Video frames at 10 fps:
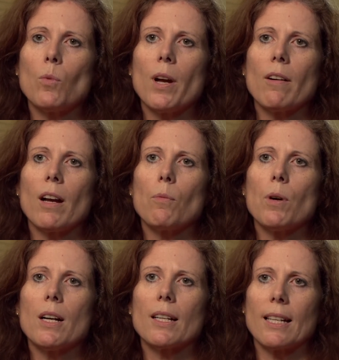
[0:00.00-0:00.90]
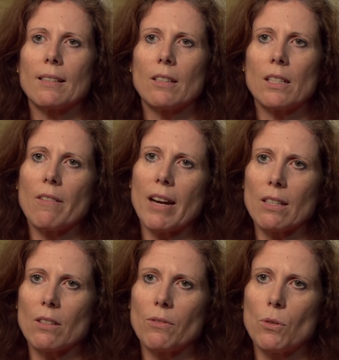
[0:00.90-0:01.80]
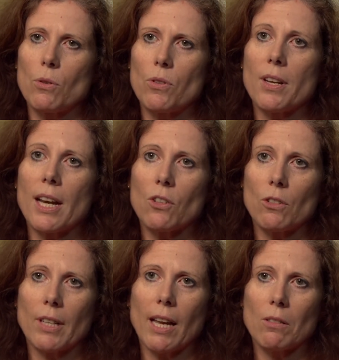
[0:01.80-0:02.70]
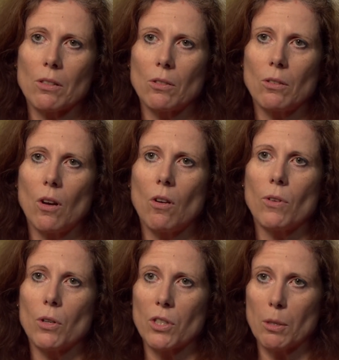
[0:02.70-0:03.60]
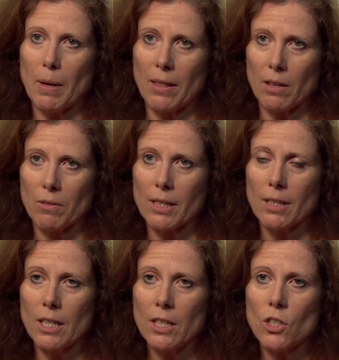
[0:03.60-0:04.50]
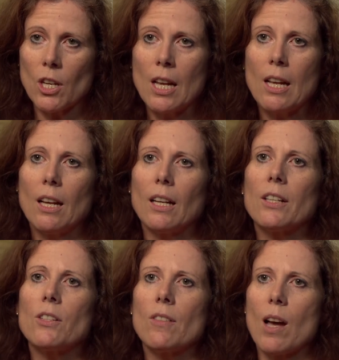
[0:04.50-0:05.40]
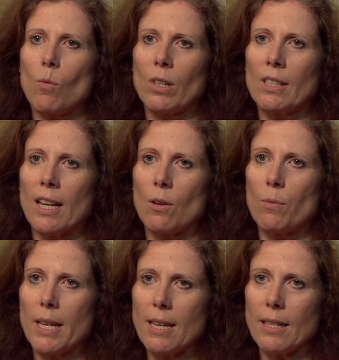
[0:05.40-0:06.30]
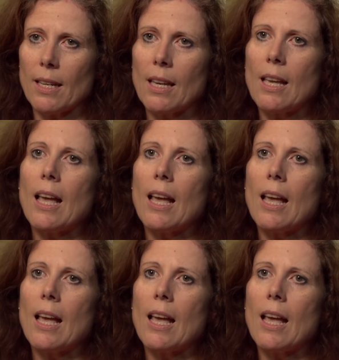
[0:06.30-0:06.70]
where I work as the director for the National Council of Osteopathic Research. And I do that 1 day a week.